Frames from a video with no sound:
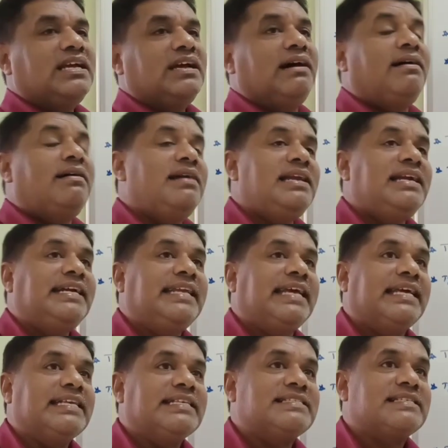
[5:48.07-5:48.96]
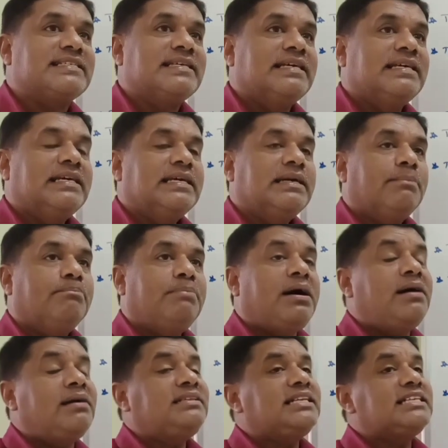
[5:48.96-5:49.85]
Early days,
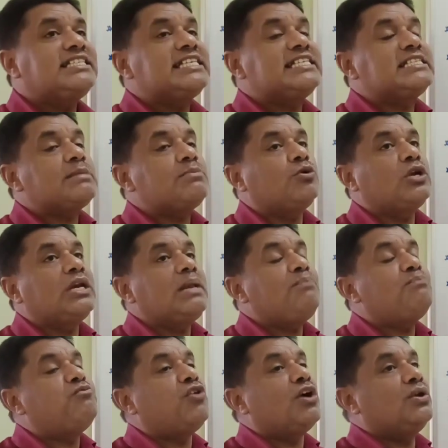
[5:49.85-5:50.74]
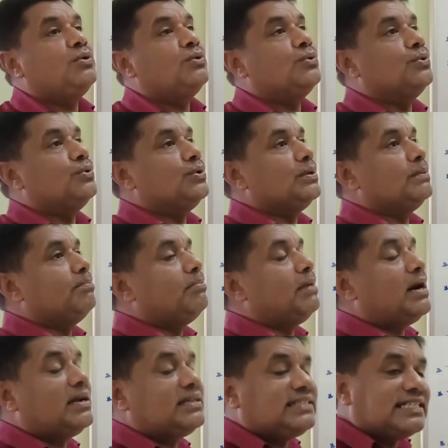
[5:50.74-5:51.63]
barter system only followed.
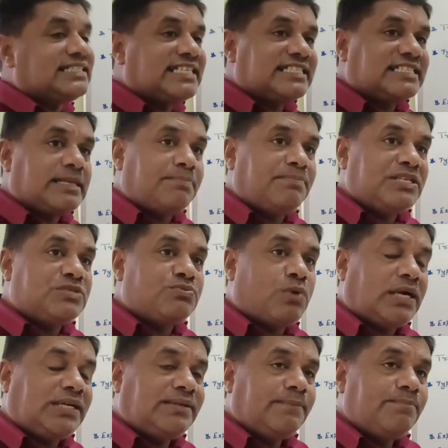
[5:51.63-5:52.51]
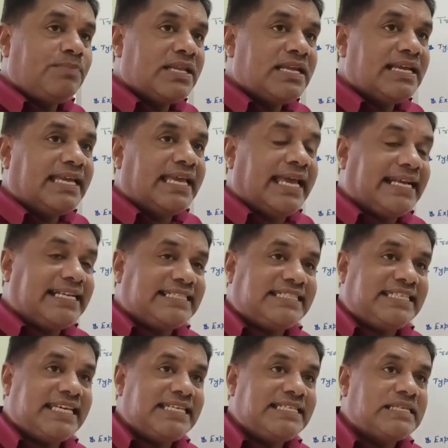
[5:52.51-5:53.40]
Barter system means what?
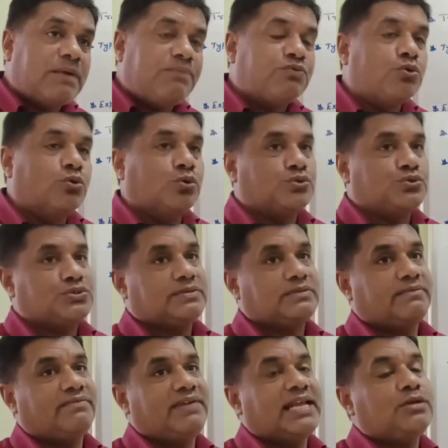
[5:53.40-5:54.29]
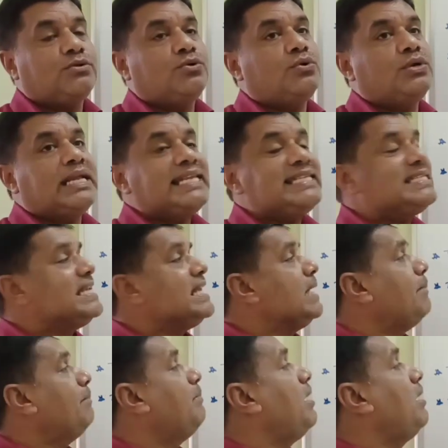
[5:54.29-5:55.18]
Exchange of goods were known as
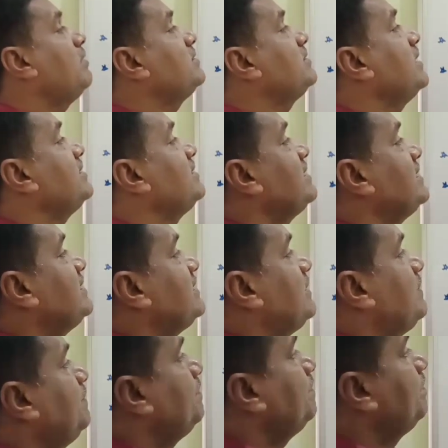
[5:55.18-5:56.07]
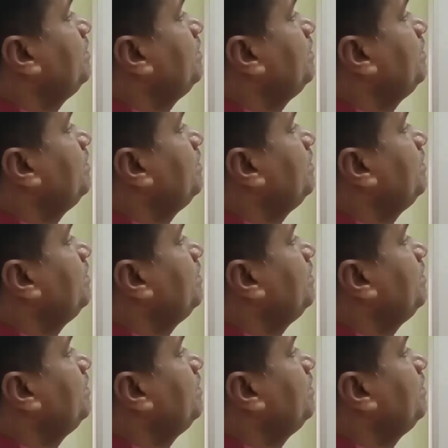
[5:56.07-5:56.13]
barter system.